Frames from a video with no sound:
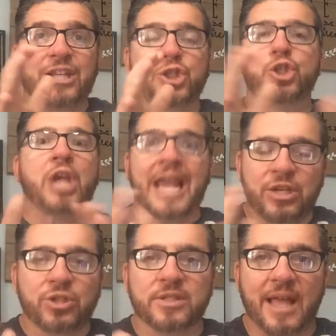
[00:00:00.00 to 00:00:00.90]

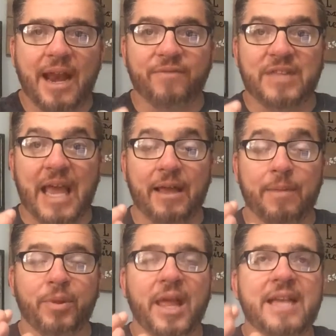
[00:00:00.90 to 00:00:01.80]
changes that have
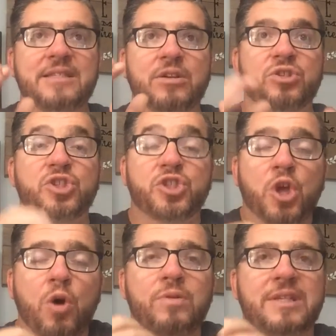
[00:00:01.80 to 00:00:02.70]
taken place that are
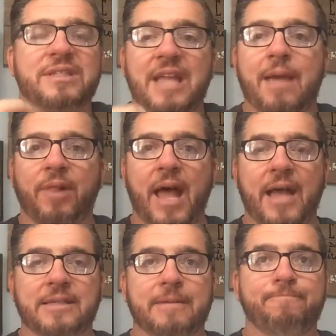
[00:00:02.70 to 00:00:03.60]
so
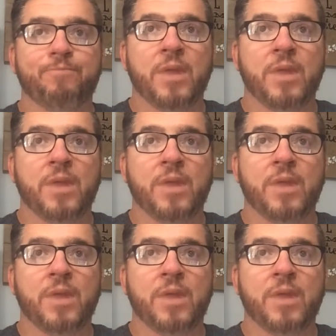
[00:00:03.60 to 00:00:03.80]
destabilizing.